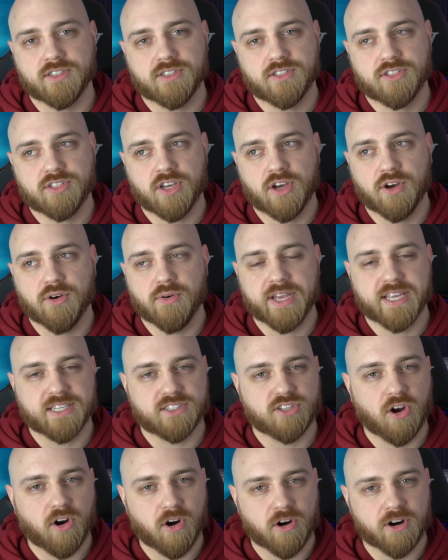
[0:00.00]
so
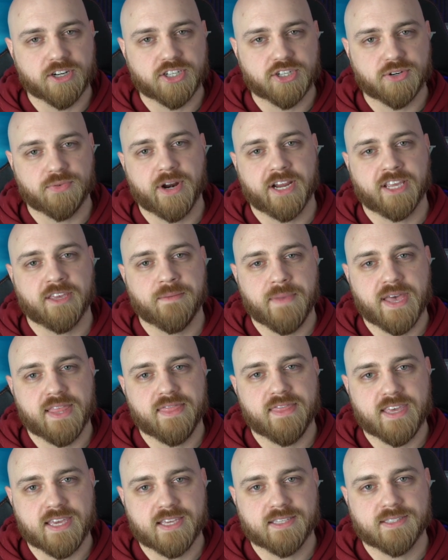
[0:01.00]
it's hard to
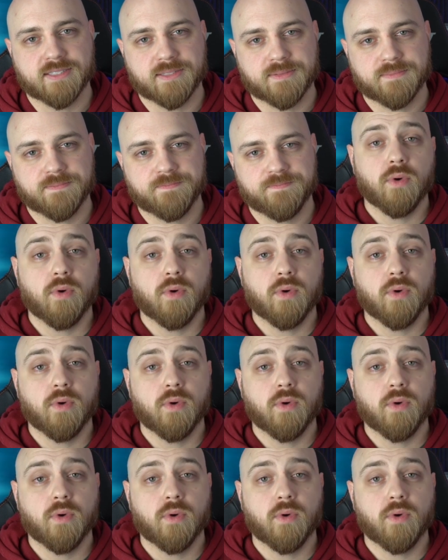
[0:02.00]
recommend these.